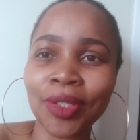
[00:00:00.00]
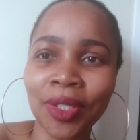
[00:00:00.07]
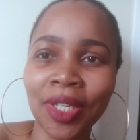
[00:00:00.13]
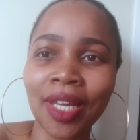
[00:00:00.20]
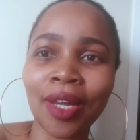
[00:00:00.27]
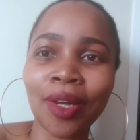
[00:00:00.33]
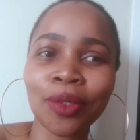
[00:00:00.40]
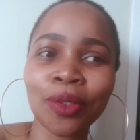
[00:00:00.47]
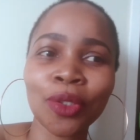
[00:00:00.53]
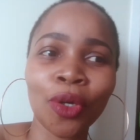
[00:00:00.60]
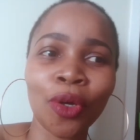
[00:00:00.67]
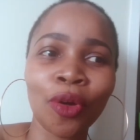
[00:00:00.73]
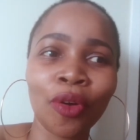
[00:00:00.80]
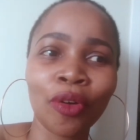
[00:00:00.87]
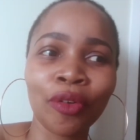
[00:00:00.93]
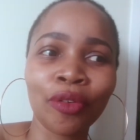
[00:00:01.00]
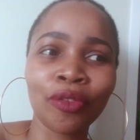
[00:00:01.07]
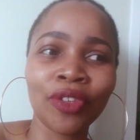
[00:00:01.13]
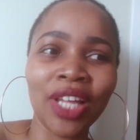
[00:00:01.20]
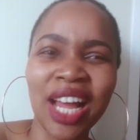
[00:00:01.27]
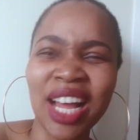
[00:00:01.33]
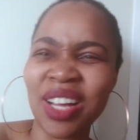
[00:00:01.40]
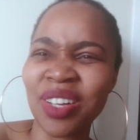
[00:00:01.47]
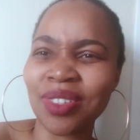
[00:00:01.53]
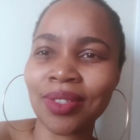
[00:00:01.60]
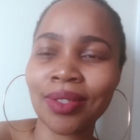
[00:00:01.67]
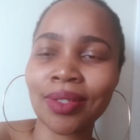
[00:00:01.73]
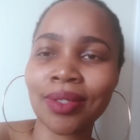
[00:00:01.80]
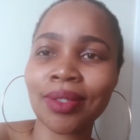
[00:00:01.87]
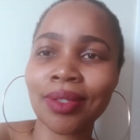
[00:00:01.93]
get out of the
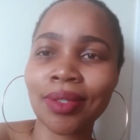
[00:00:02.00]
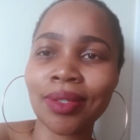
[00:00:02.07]
house